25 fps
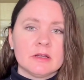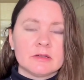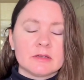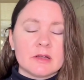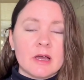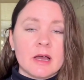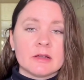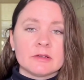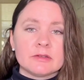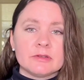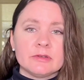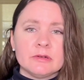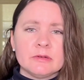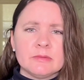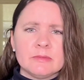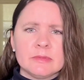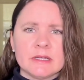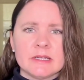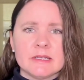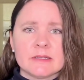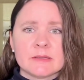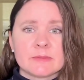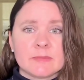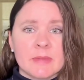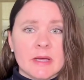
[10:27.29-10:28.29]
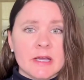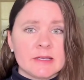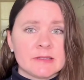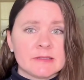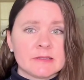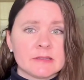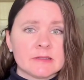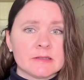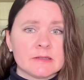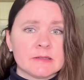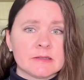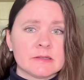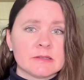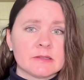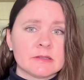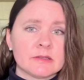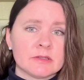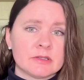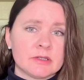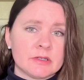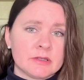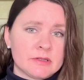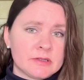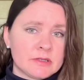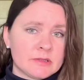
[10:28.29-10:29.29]
not too many spices,
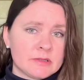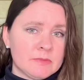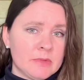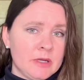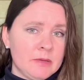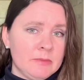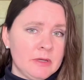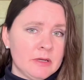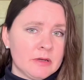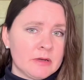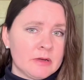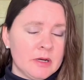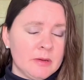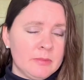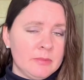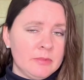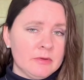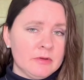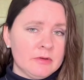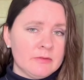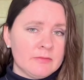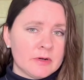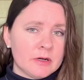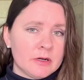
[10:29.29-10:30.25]
just maybe a couple of